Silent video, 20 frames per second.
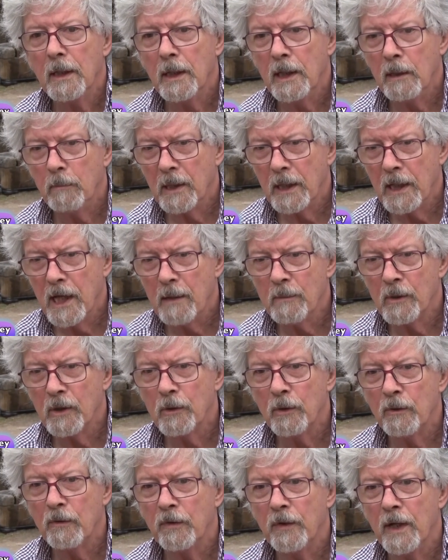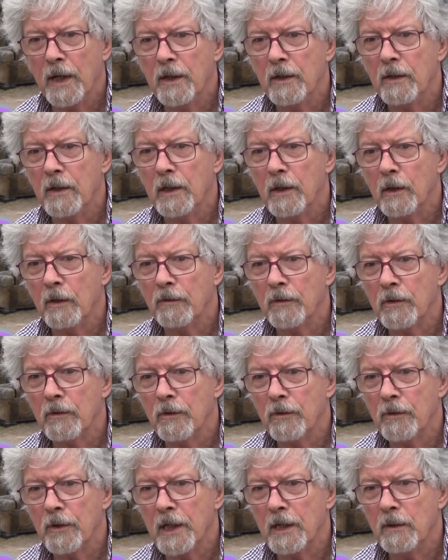He became a good friend. He
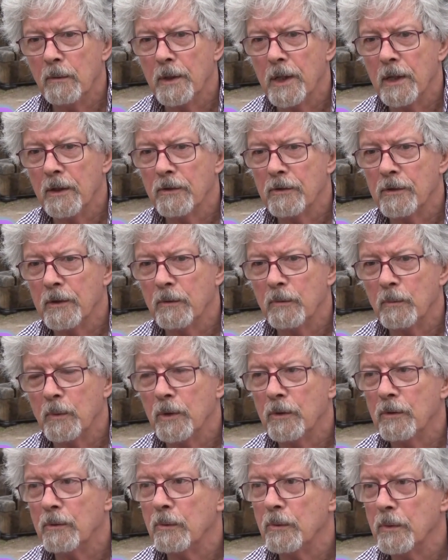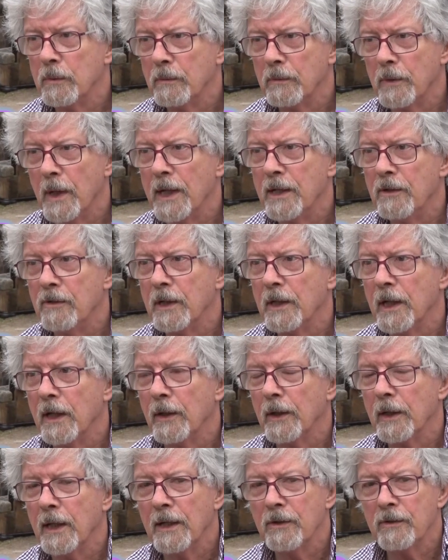often stayed with us and would write in
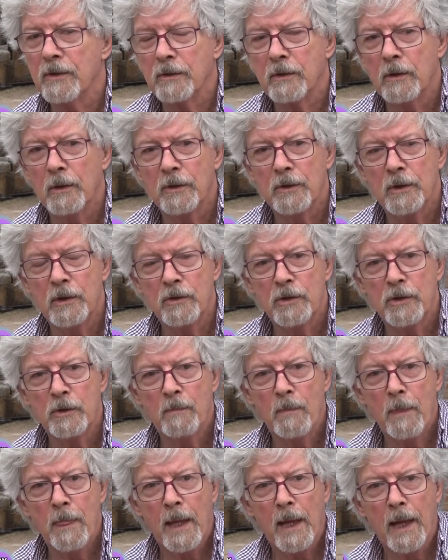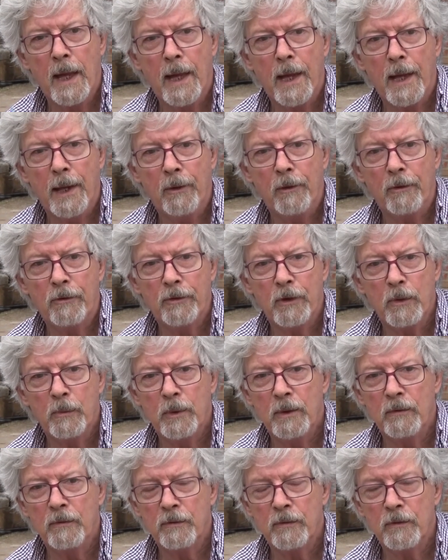our guest cottage. And so
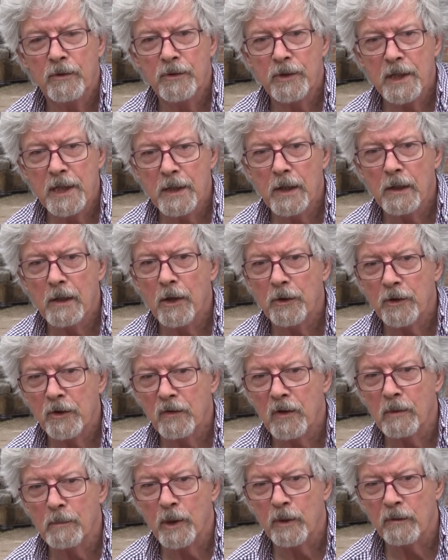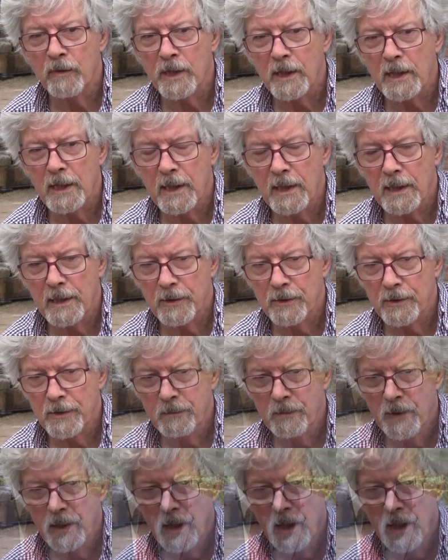we've seen a lot of him over the years.